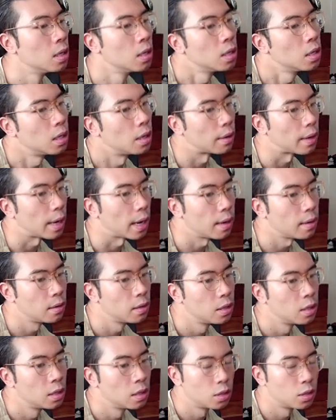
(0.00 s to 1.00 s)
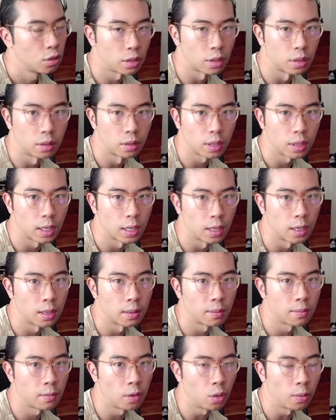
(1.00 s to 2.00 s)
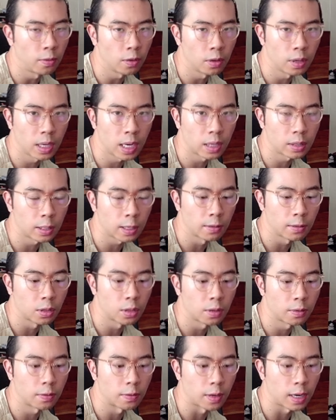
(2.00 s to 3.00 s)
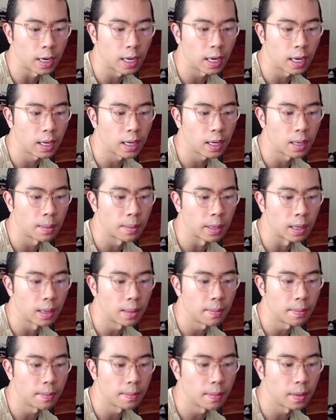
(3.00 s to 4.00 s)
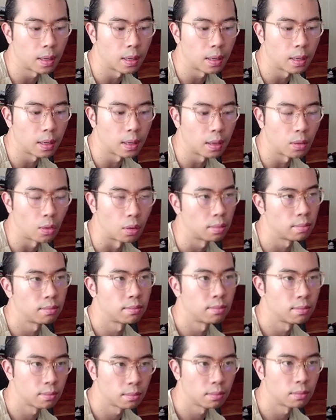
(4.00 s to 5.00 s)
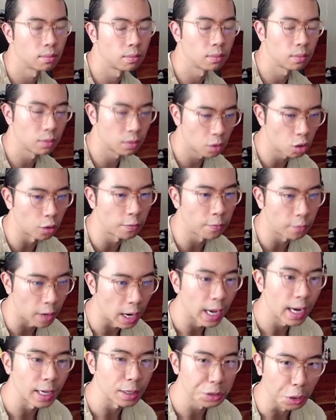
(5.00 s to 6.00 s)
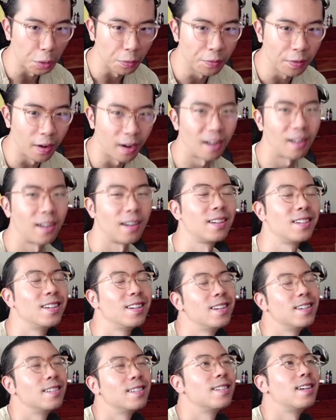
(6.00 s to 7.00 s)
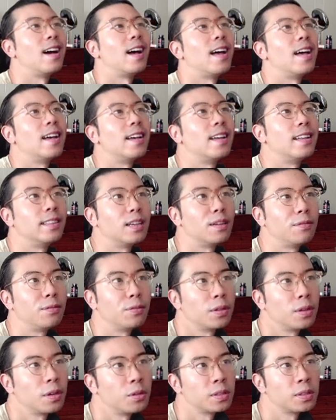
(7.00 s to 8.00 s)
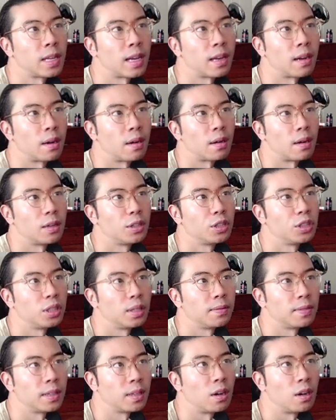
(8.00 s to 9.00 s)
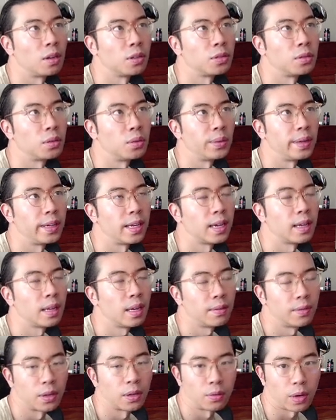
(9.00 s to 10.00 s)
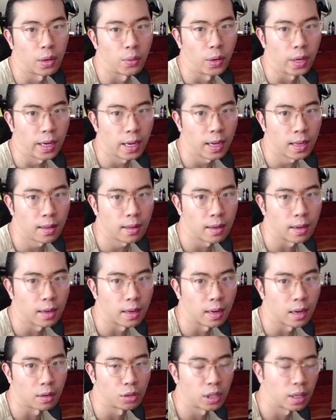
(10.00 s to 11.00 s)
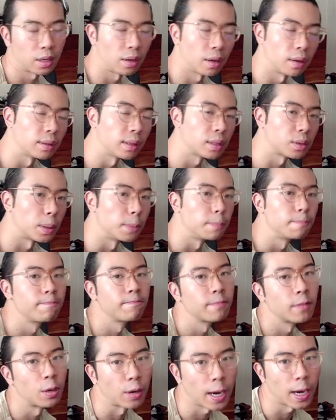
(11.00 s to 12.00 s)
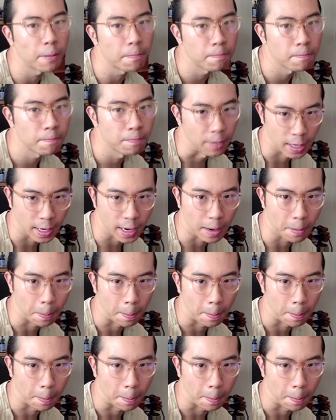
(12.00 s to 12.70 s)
Okay. So hopefully you guys have a good Friday coming up, or good Friday so far. And for those that are shifting onto the weekend, have a great weekend, and I'll check you on the next one. Okay. Take care.